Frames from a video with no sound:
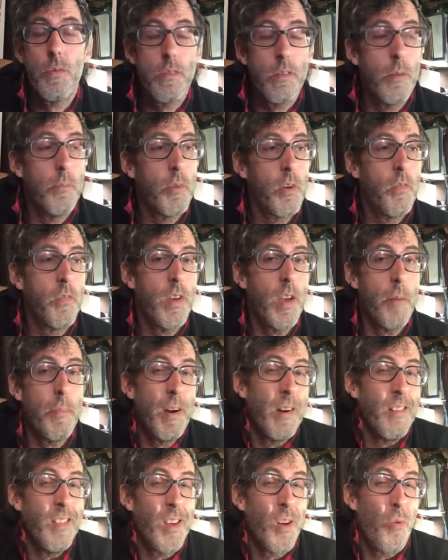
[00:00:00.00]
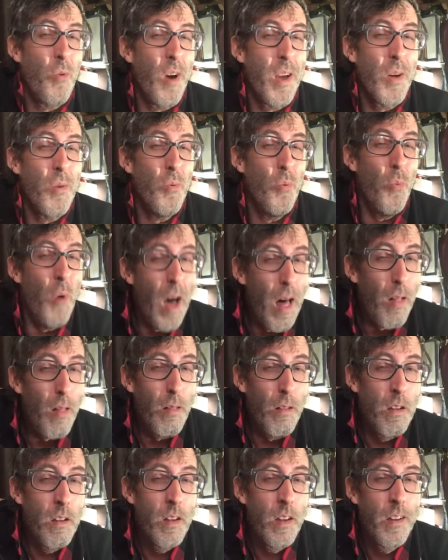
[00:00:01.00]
the movie apparently quite well.